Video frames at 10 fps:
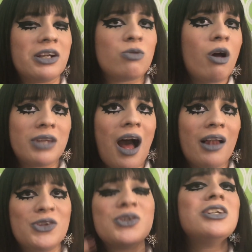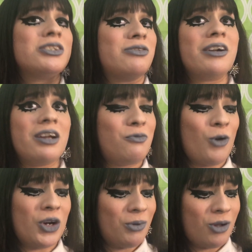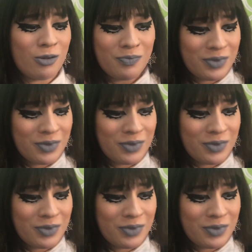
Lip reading: It's $12. It's very affordable,